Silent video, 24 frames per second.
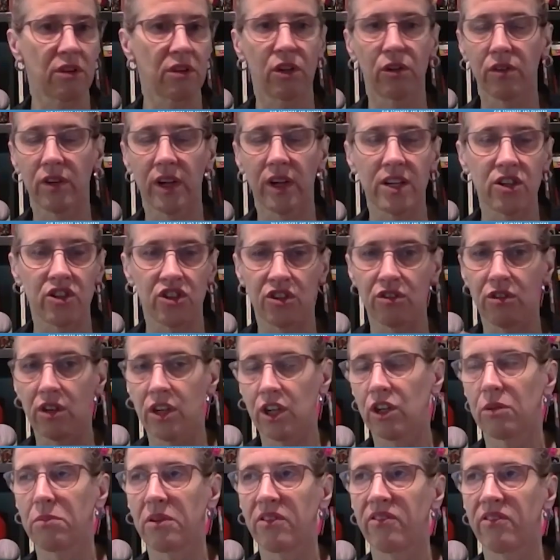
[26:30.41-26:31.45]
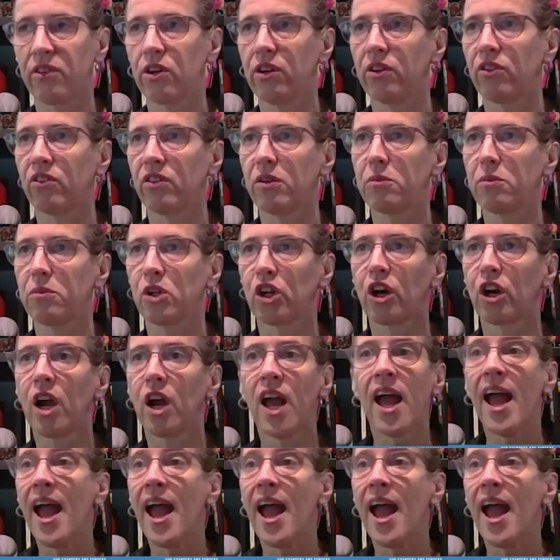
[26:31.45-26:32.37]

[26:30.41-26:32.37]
You know, Nigeria could be very similar.